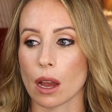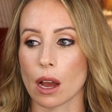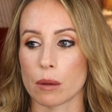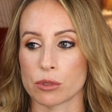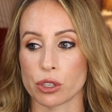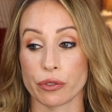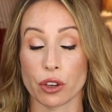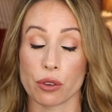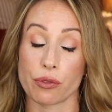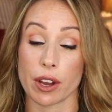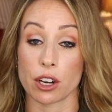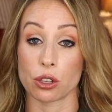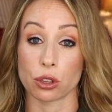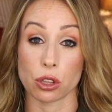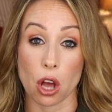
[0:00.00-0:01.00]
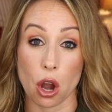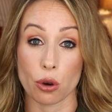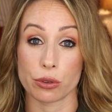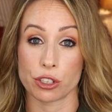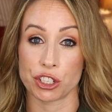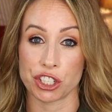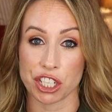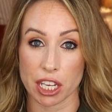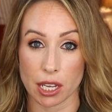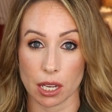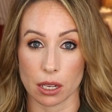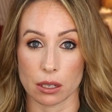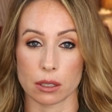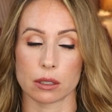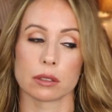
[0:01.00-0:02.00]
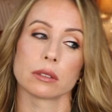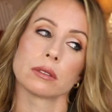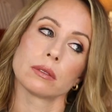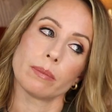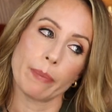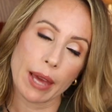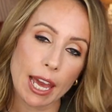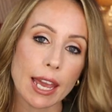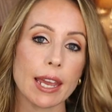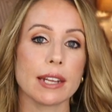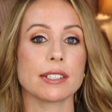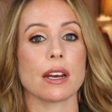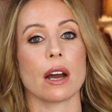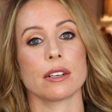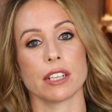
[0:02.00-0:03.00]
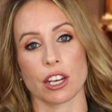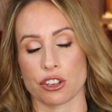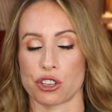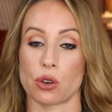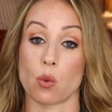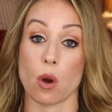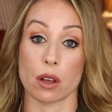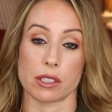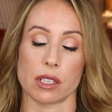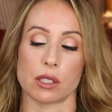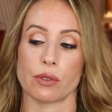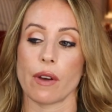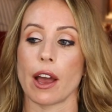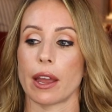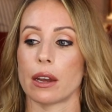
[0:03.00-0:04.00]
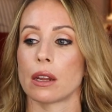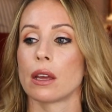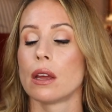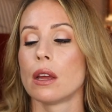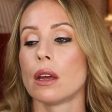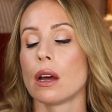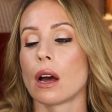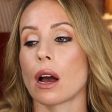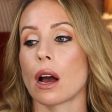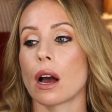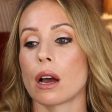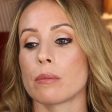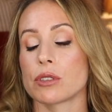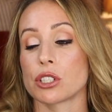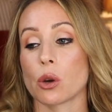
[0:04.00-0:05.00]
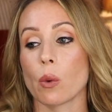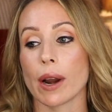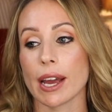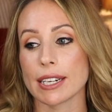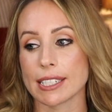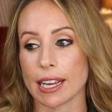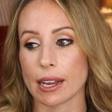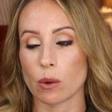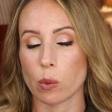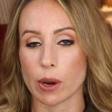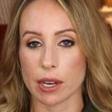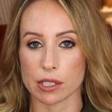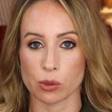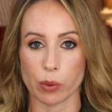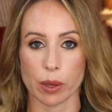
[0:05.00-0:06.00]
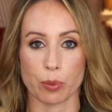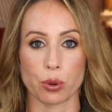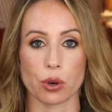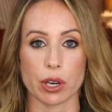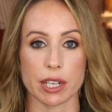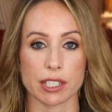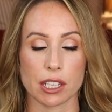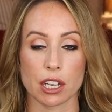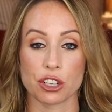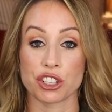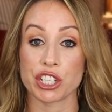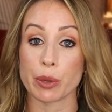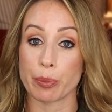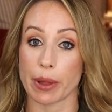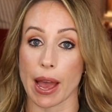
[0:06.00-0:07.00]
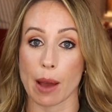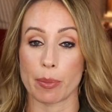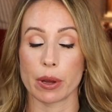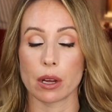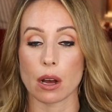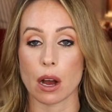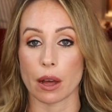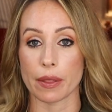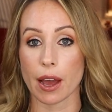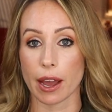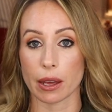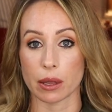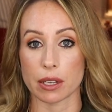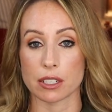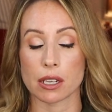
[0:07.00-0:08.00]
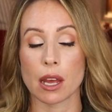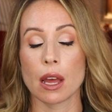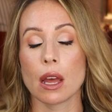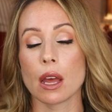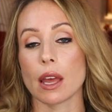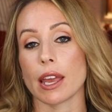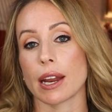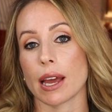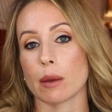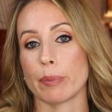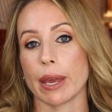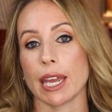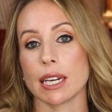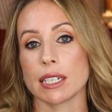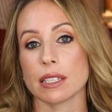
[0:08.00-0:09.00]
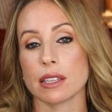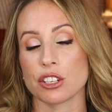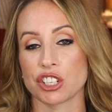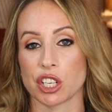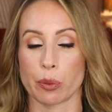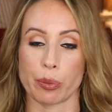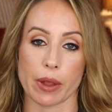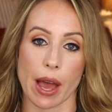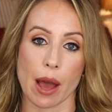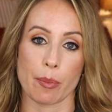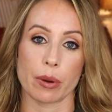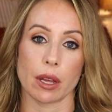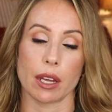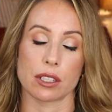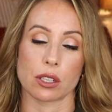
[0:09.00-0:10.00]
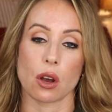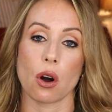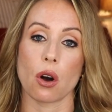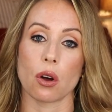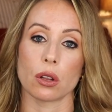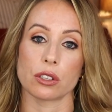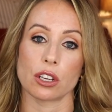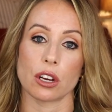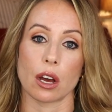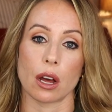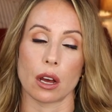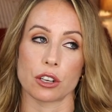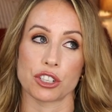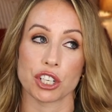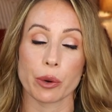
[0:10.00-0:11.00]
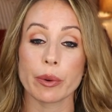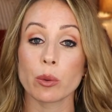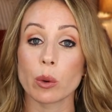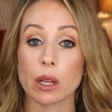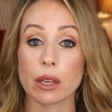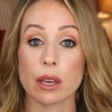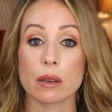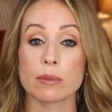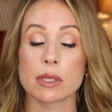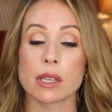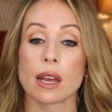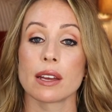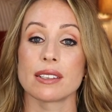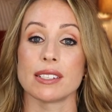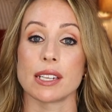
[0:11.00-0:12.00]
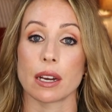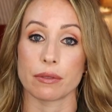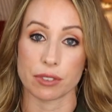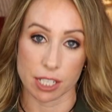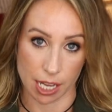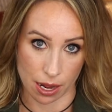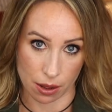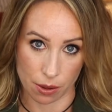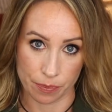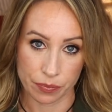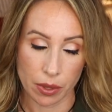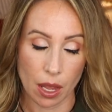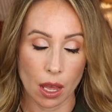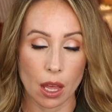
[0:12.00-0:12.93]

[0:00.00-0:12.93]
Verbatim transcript: Um, so if you could find a low sheen paint on textured walls, it's fine. Um, so what I did was we put shiplap on the island, and I painted the shiplap. It's called uh, Sherwin-Williams Dovetail.